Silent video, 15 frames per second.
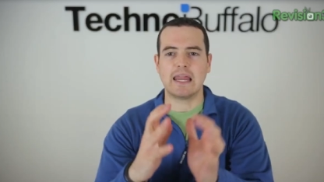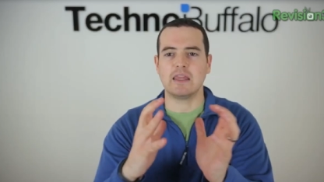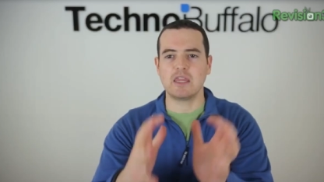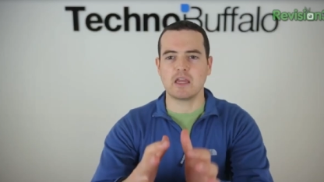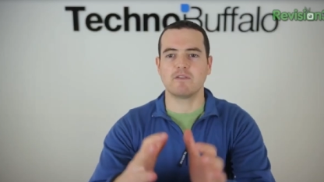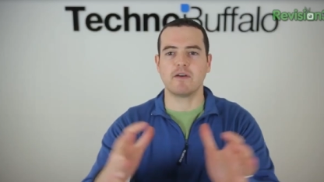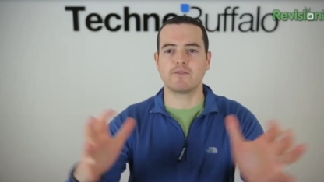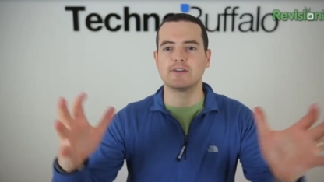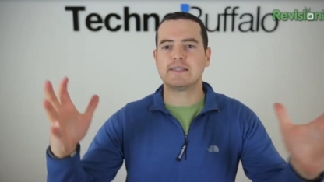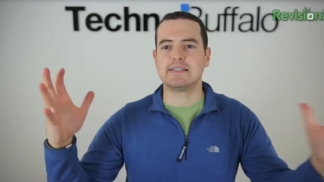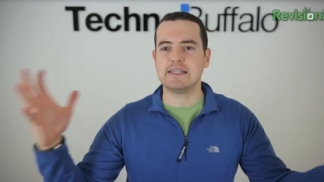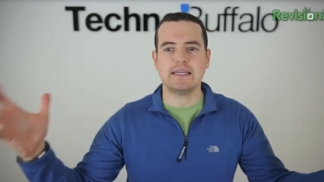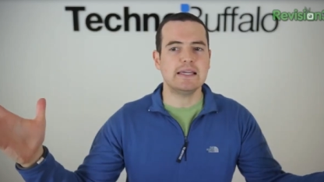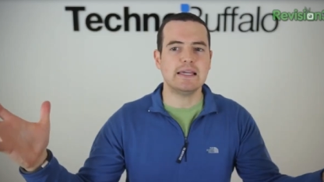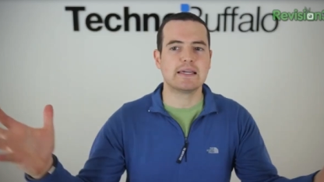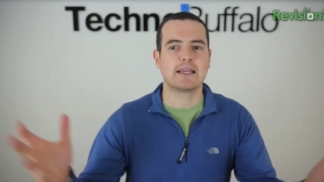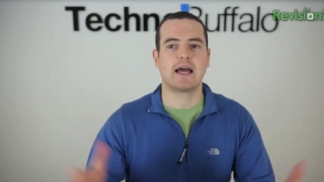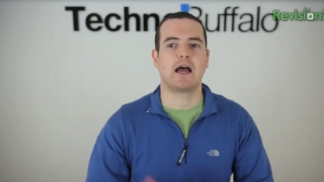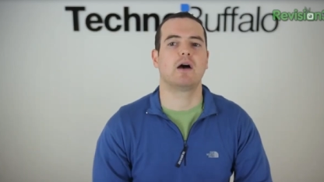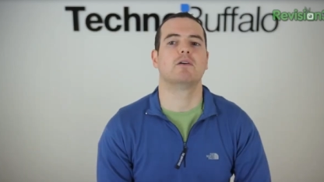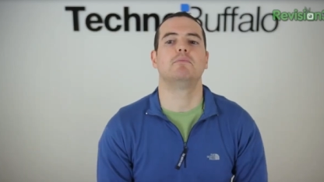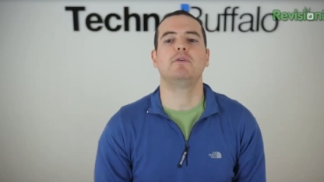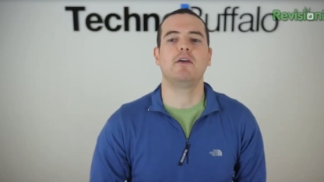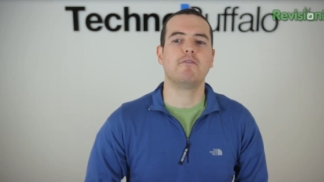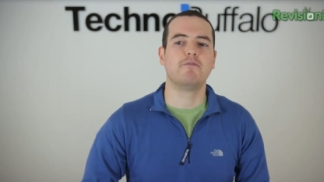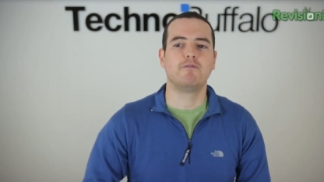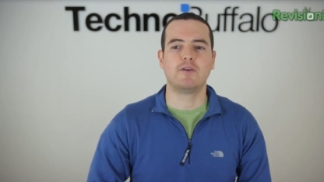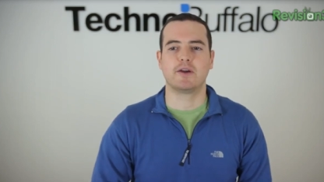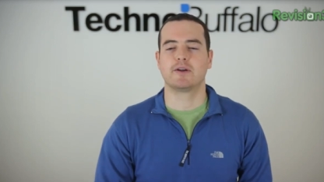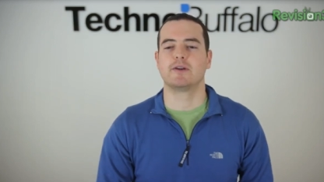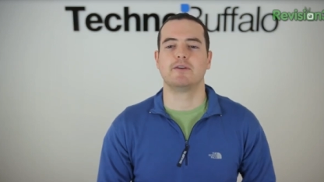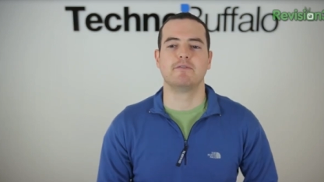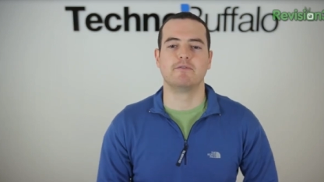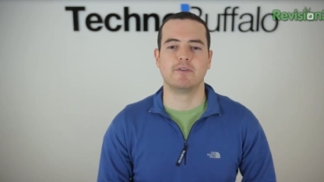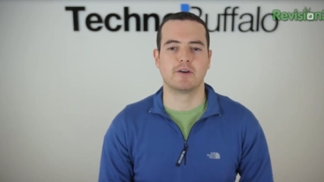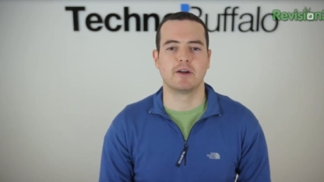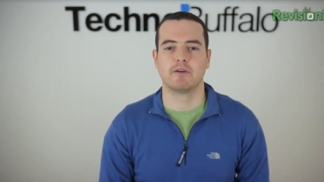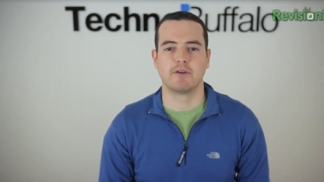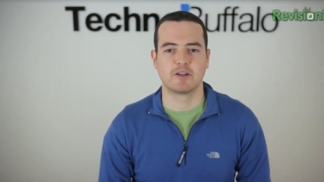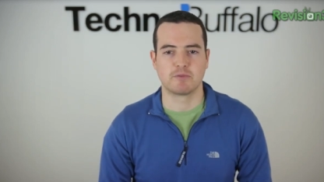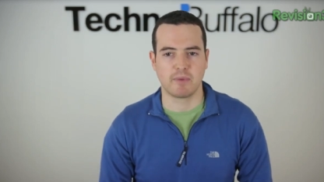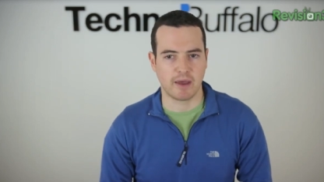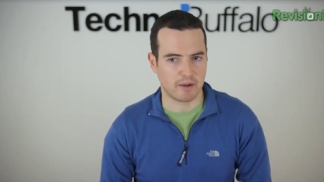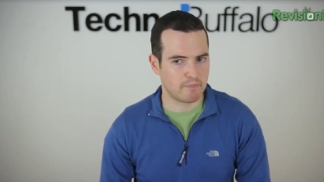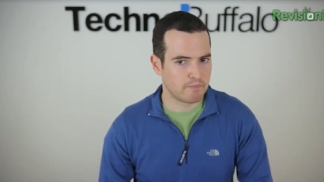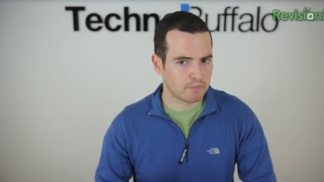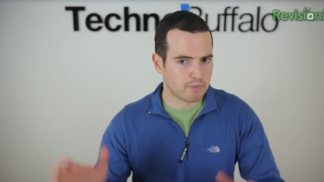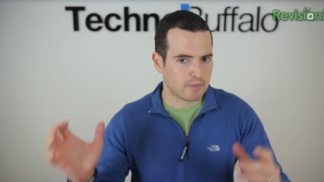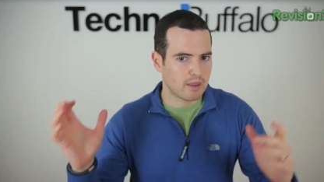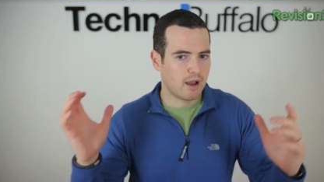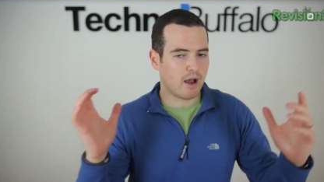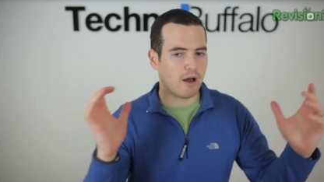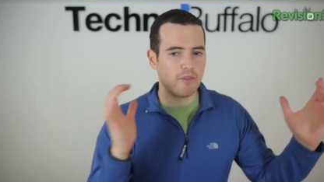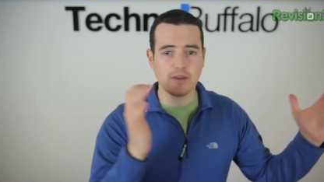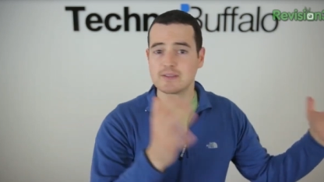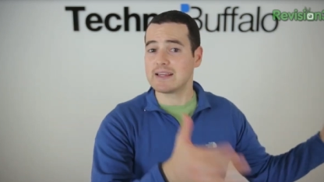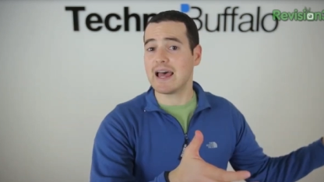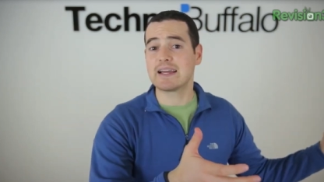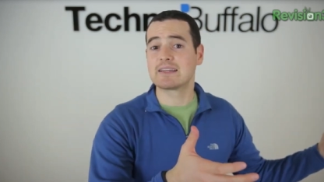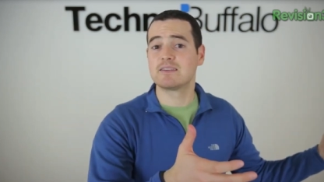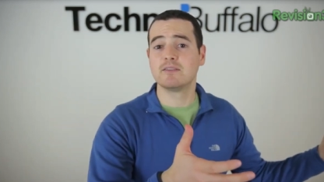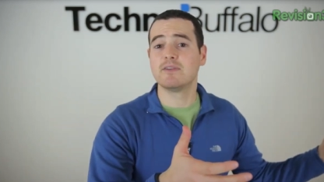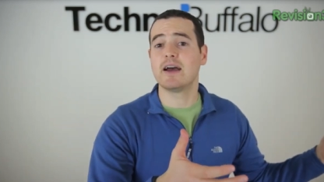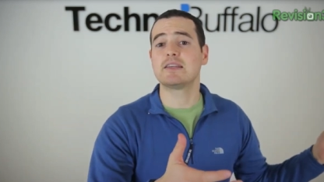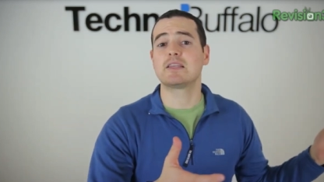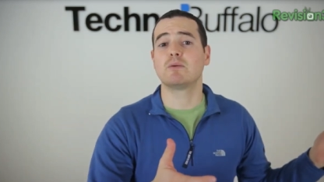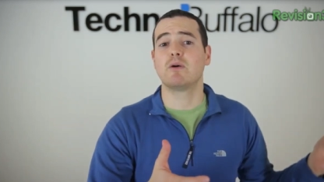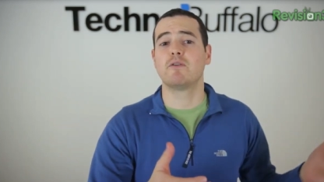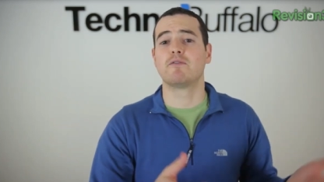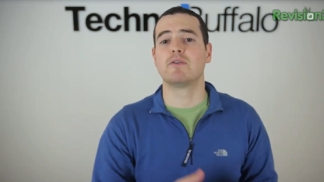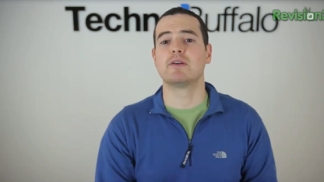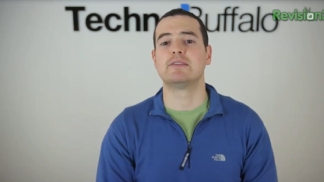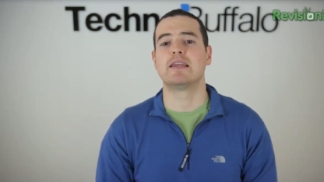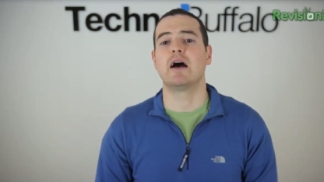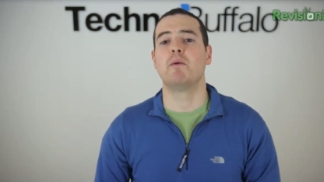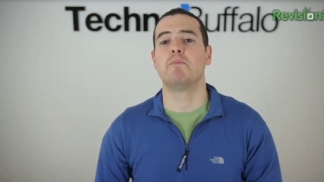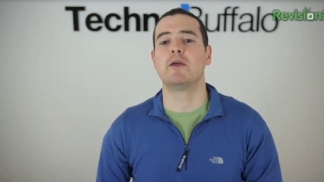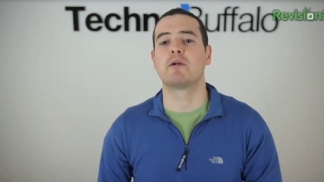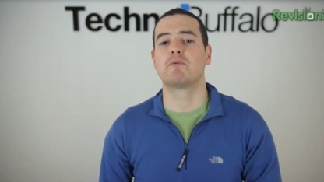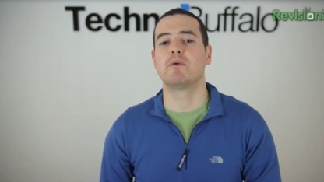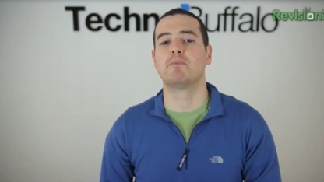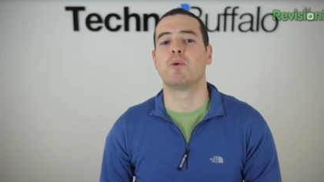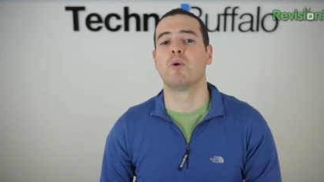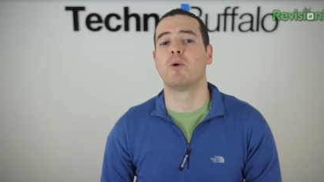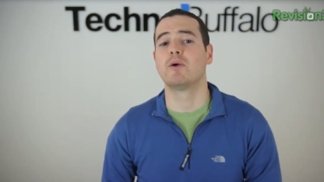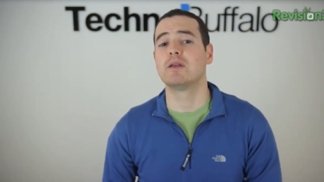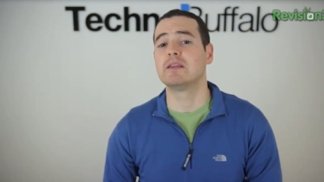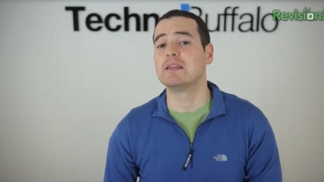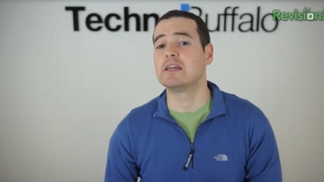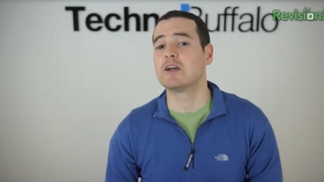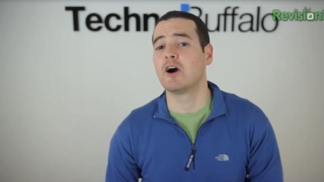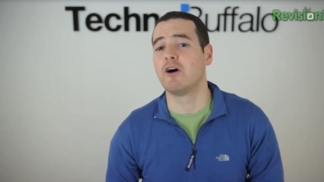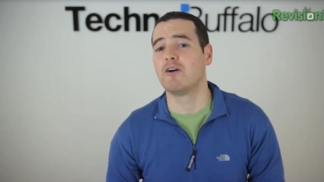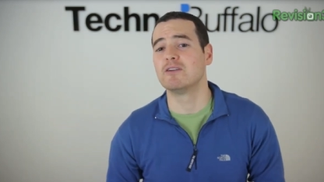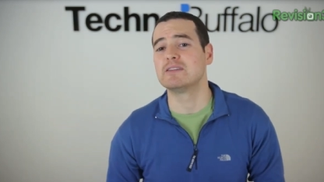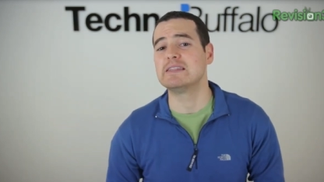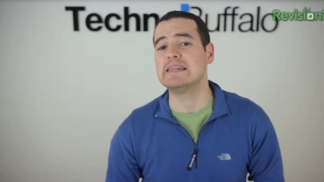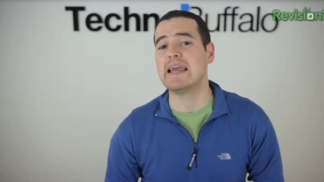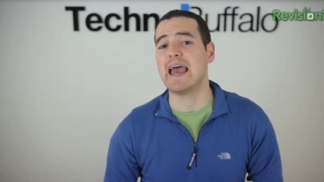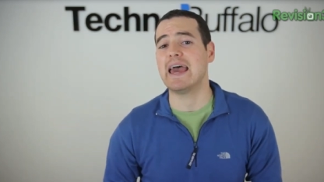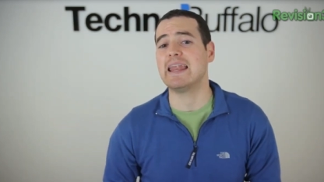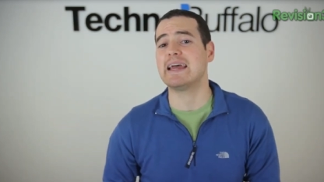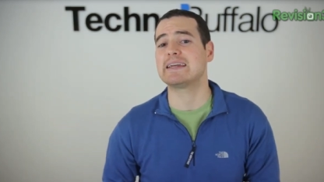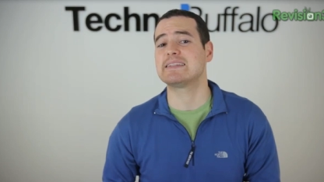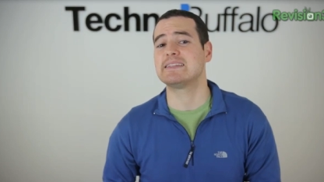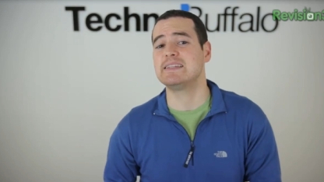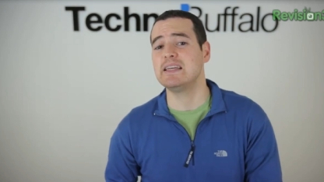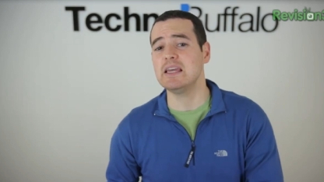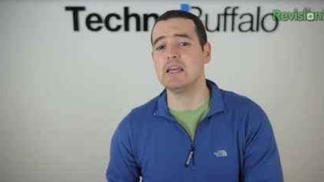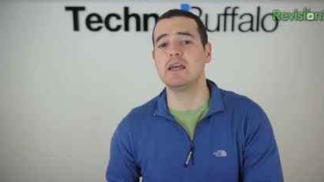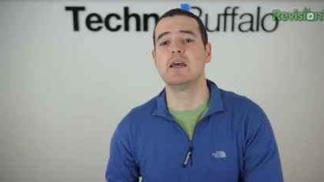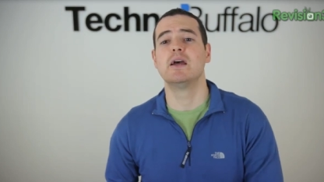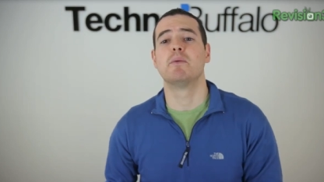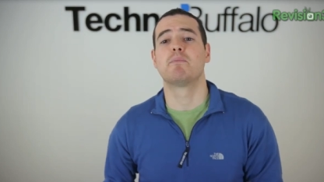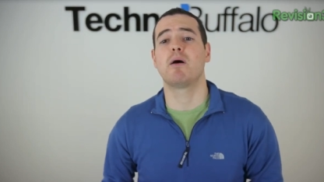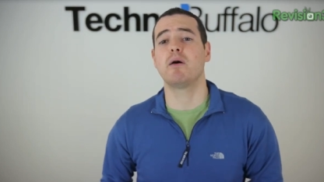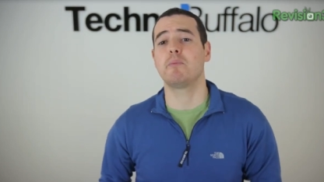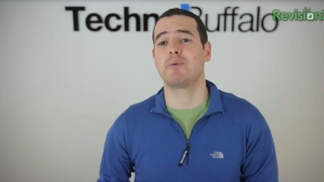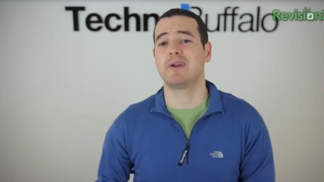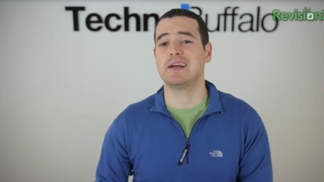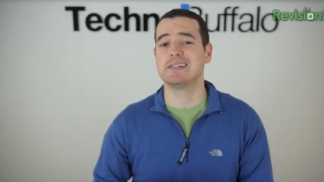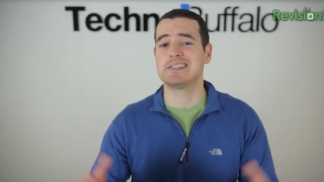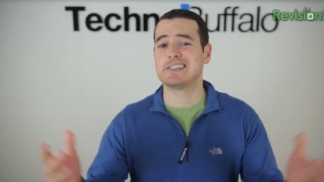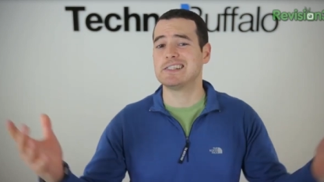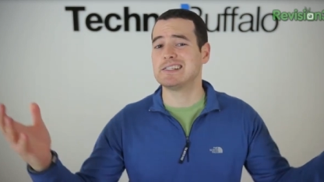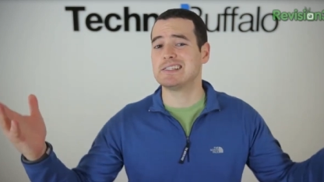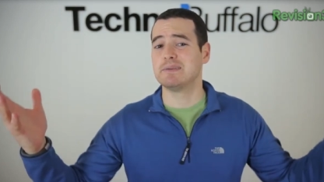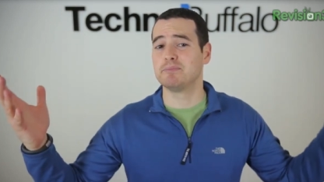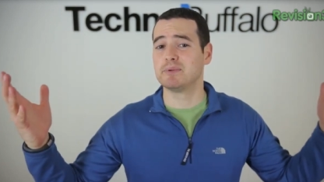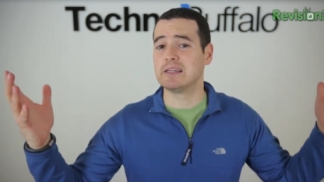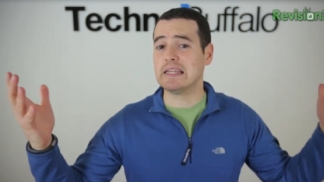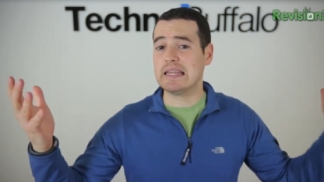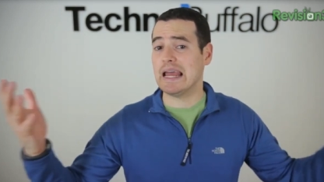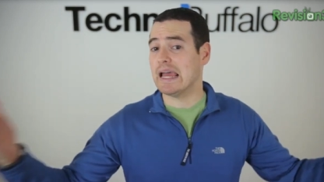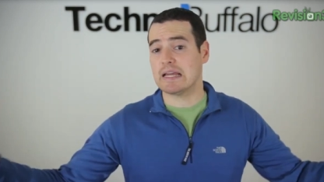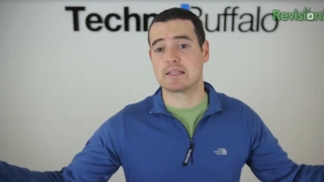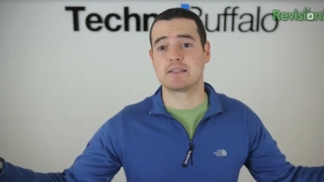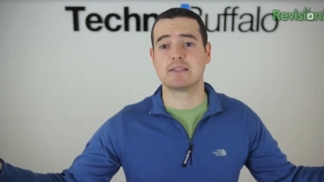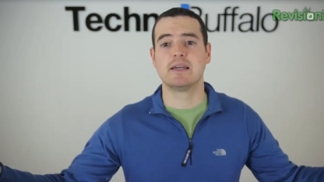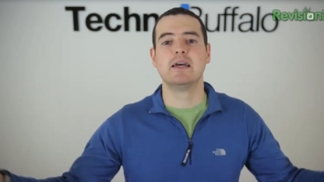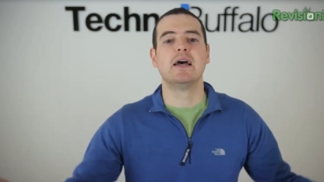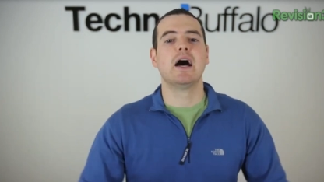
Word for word: anything you've ever seen, I would be a very, very rich man. Uh, this X device, however, is now being reportedly called the NXT, probably pronounced just simply Next.